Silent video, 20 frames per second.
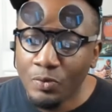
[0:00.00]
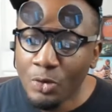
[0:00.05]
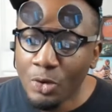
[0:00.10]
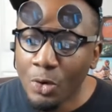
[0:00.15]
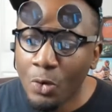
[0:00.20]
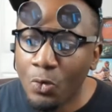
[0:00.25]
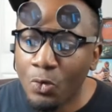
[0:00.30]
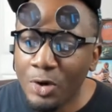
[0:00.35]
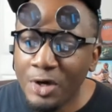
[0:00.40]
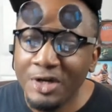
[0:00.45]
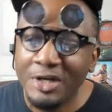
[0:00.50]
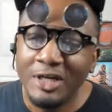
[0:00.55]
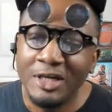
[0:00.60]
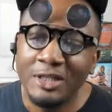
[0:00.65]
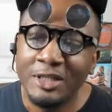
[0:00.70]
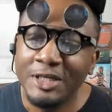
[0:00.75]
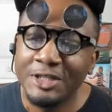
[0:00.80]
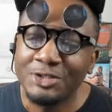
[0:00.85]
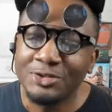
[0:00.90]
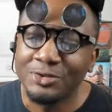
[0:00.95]
1
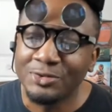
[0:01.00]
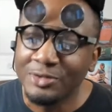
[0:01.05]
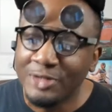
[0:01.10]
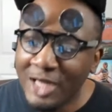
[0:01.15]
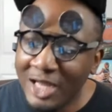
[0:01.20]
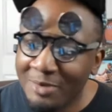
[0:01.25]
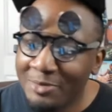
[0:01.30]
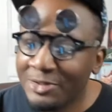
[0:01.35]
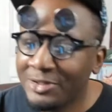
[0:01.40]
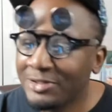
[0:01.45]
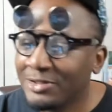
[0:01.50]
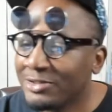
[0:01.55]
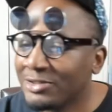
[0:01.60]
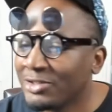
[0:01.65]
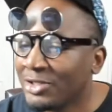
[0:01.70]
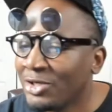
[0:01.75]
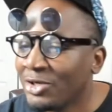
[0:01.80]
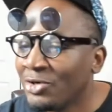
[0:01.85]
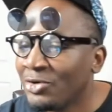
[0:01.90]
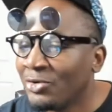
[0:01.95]
Electrodominance,
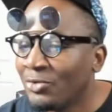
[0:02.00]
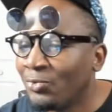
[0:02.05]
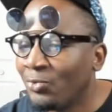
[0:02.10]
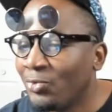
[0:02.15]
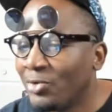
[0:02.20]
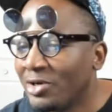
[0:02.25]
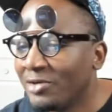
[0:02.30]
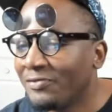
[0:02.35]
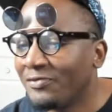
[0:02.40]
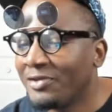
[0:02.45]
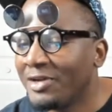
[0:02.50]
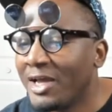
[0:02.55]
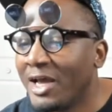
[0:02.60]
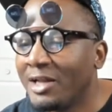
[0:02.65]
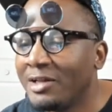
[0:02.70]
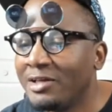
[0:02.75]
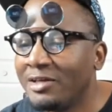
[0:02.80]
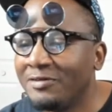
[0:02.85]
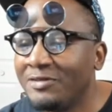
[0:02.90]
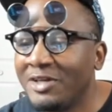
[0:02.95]
1
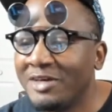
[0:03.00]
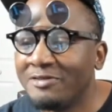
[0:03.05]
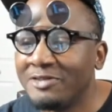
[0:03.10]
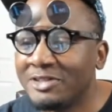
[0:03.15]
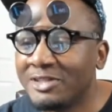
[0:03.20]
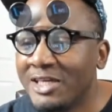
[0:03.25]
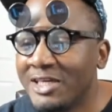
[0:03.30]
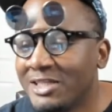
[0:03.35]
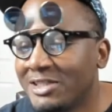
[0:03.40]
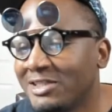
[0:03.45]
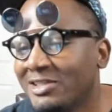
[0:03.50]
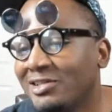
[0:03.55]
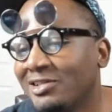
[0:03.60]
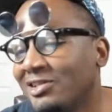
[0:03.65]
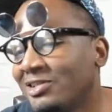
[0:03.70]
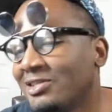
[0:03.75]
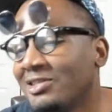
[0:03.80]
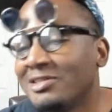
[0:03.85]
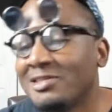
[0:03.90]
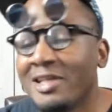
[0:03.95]
Finale of Devastation.
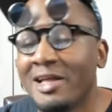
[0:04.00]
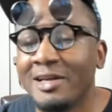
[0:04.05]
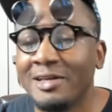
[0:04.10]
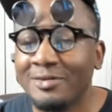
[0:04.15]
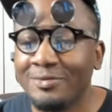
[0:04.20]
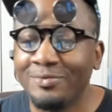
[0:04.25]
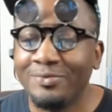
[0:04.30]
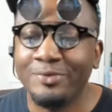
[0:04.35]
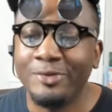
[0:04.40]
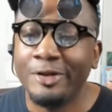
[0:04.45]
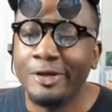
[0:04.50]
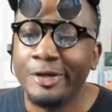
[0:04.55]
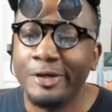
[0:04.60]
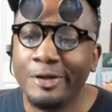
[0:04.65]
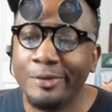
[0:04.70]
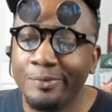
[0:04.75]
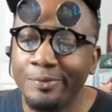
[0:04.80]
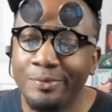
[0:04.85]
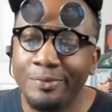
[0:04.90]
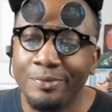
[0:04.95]
This is like
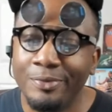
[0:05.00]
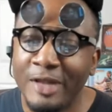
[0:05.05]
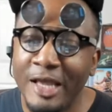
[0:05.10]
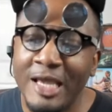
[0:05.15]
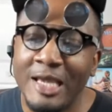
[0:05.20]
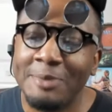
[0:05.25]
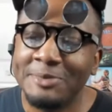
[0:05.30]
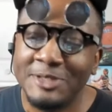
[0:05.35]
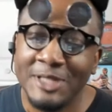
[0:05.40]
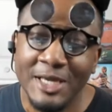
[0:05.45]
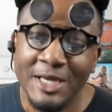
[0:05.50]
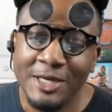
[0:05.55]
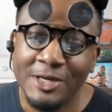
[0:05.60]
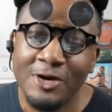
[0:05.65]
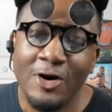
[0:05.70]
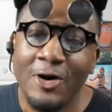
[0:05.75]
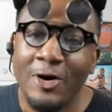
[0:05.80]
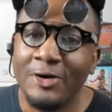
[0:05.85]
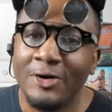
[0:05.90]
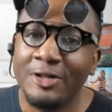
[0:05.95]
the namesake
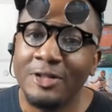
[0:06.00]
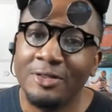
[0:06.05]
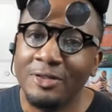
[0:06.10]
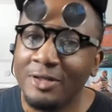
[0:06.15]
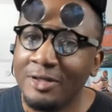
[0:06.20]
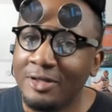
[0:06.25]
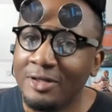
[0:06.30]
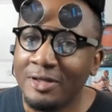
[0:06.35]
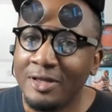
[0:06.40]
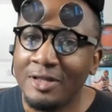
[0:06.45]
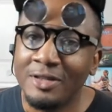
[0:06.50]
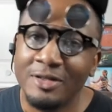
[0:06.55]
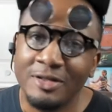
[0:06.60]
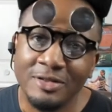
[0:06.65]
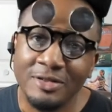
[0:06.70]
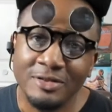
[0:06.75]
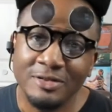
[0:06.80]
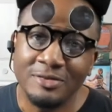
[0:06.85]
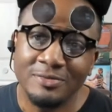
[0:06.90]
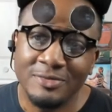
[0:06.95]
card in
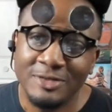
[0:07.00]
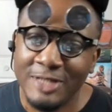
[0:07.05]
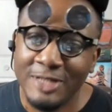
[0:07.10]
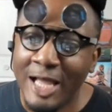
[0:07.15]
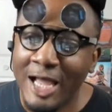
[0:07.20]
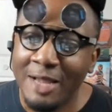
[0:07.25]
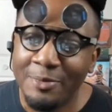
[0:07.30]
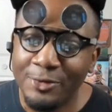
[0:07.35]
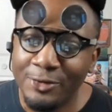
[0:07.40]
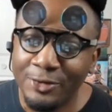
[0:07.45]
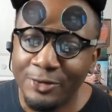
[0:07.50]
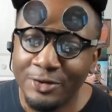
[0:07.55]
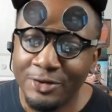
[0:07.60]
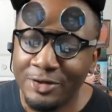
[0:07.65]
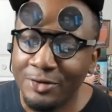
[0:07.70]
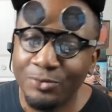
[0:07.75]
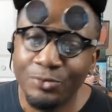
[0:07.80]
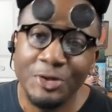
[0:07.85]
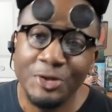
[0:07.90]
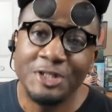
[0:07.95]
the sideboard,
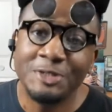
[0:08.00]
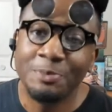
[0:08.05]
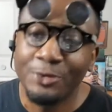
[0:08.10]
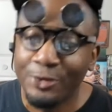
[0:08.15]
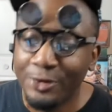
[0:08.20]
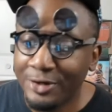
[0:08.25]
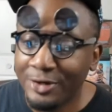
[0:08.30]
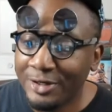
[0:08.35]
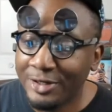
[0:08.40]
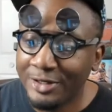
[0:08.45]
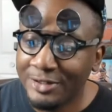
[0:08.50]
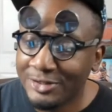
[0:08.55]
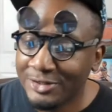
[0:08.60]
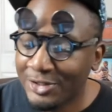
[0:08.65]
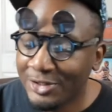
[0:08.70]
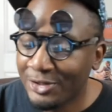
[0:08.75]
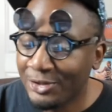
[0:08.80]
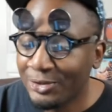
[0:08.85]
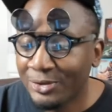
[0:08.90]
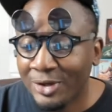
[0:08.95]
the wish board here.
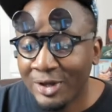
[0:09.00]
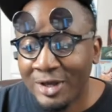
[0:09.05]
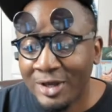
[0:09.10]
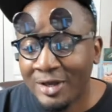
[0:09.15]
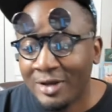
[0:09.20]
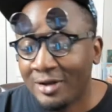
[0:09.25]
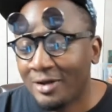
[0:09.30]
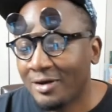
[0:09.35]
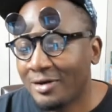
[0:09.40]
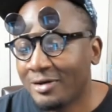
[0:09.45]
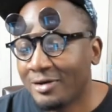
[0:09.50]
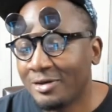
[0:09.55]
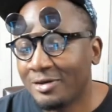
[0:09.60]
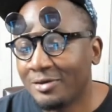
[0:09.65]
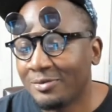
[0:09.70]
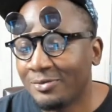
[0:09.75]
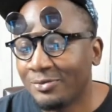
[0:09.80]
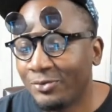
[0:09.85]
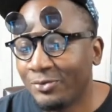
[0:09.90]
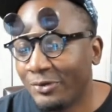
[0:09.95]
So
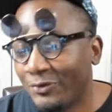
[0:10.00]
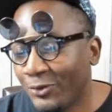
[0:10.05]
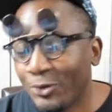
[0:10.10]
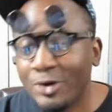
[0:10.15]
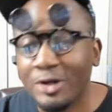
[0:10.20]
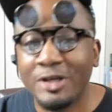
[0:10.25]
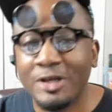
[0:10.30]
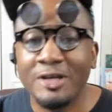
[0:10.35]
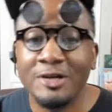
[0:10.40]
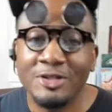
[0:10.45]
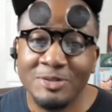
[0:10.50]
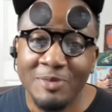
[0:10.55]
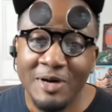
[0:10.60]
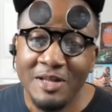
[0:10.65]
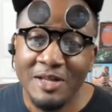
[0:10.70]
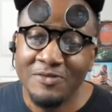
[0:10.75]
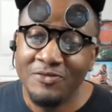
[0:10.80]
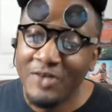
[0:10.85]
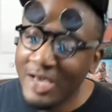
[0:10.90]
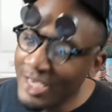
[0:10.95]
if you want to kill
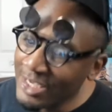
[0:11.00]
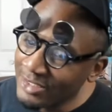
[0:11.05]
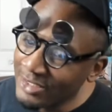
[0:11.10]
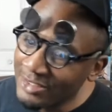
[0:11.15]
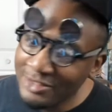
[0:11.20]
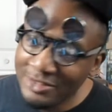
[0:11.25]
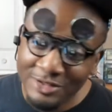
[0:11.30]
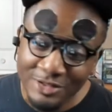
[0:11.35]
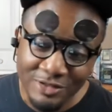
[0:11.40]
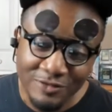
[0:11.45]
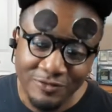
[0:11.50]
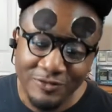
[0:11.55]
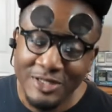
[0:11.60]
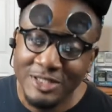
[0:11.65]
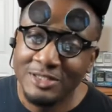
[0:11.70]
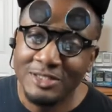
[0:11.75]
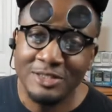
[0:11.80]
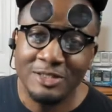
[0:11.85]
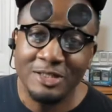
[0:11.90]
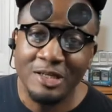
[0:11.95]
somebody fast, then you just fetch
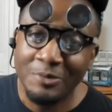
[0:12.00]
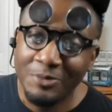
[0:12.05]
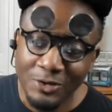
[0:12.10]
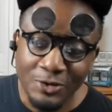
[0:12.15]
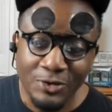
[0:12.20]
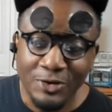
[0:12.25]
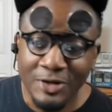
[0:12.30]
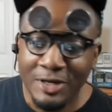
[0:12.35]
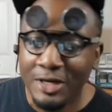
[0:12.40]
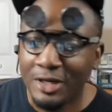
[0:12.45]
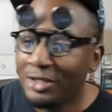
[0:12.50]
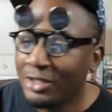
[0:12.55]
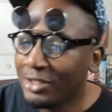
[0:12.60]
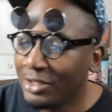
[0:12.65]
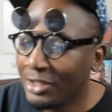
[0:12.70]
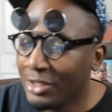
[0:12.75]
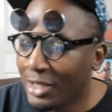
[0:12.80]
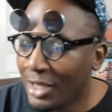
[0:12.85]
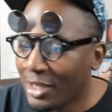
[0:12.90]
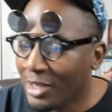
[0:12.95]
this up and you go ahead and end
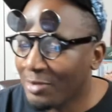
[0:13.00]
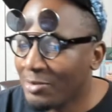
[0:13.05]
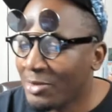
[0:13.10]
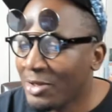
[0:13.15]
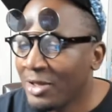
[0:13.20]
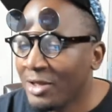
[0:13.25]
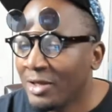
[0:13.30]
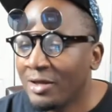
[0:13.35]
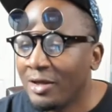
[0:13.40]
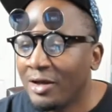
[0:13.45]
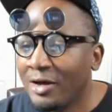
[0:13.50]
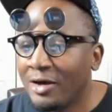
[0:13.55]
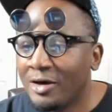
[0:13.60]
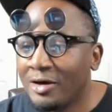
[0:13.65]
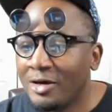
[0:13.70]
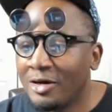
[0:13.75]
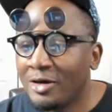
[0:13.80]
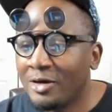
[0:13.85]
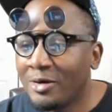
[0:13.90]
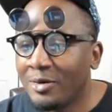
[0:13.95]
the game.
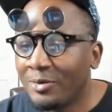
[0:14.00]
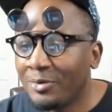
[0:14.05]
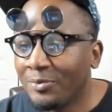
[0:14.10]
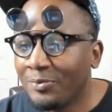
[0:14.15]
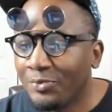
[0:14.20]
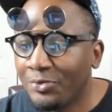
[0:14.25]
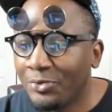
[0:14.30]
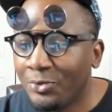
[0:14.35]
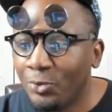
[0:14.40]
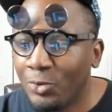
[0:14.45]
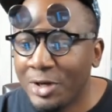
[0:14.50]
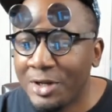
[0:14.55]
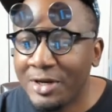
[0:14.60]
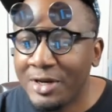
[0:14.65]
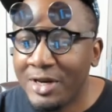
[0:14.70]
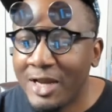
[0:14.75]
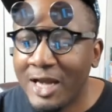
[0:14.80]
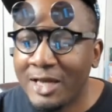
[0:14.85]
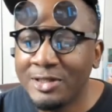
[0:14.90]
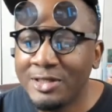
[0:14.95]
1
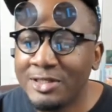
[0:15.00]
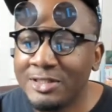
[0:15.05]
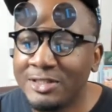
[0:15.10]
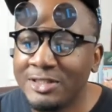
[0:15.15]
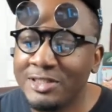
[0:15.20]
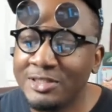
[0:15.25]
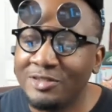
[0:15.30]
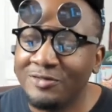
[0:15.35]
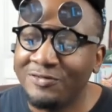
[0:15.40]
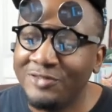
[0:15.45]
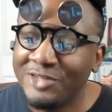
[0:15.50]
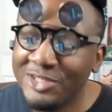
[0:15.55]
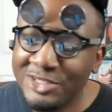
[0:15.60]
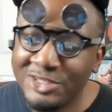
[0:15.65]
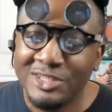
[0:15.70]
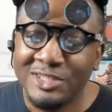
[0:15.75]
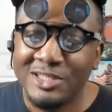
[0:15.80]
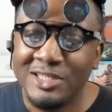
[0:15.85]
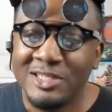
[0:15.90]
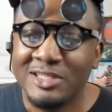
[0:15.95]
Nylea's
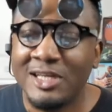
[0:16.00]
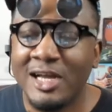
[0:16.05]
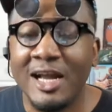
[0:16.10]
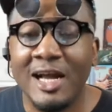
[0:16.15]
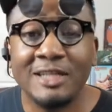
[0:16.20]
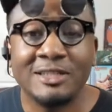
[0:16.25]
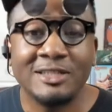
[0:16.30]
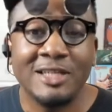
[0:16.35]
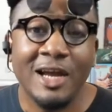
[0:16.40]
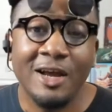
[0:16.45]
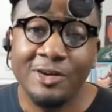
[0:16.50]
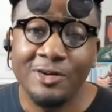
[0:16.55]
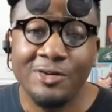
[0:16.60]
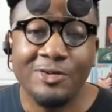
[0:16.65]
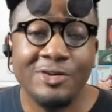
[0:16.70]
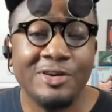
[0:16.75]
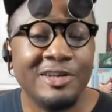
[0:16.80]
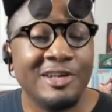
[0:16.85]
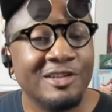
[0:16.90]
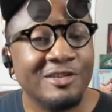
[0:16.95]
Intervention, because I got tired of
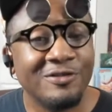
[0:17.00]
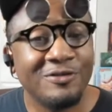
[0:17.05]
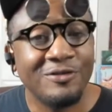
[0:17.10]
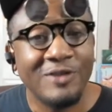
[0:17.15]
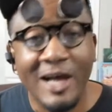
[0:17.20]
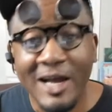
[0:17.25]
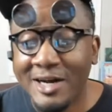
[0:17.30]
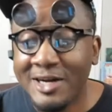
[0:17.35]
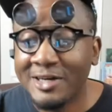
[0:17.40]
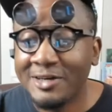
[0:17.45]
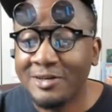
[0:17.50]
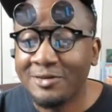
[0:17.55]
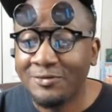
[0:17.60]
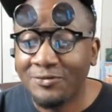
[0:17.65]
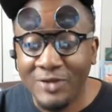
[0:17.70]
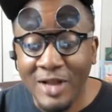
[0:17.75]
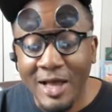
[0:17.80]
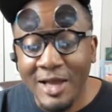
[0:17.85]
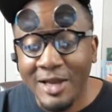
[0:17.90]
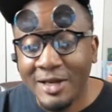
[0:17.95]
going against flying
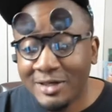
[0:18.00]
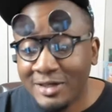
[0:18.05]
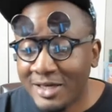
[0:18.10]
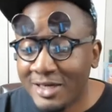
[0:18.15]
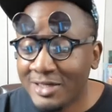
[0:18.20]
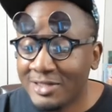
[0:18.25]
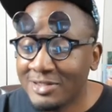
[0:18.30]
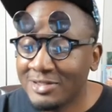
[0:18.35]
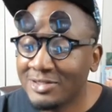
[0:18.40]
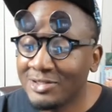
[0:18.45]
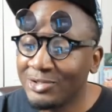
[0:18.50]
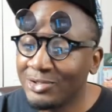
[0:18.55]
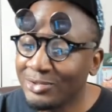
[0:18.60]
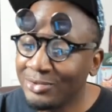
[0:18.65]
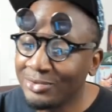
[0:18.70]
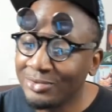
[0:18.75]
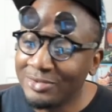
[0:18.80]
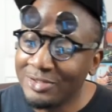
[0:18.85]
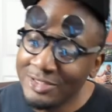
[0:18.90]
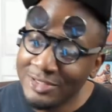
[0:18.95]
decks,
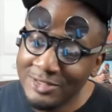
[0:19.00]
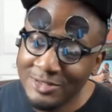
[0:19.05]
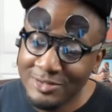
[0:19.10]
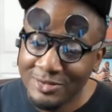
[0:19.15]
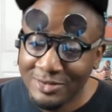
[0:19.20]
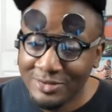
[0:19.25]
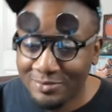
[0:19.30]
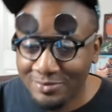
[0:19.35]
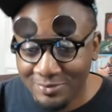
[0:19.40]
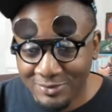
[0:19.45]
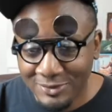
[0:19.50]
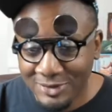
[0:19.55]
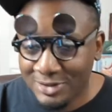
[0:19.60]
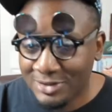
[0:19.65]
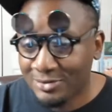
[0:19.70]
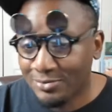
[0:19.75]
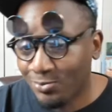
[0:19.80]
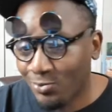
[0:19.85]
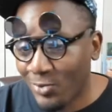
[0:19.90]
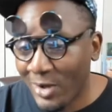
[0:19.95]
so this
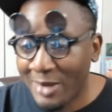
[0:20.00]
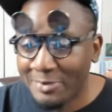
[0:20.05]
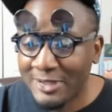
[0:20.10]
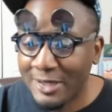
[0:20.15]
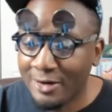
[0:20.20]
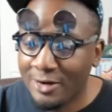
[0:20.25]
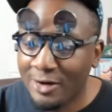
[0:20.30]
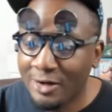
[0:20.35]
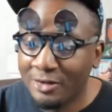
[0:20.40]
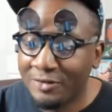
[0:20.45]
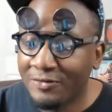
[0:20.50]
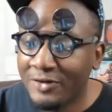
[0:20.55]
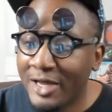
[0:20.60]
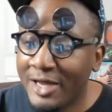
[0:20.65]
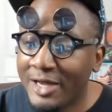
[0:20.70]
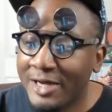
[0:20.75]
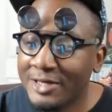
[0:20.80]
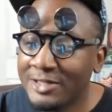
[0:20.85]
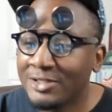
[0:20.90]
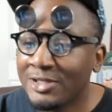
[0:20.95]
just wipes out all the
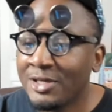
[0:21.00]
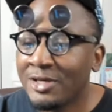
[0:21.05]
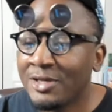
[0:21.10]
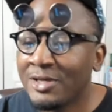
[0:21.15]
flyers.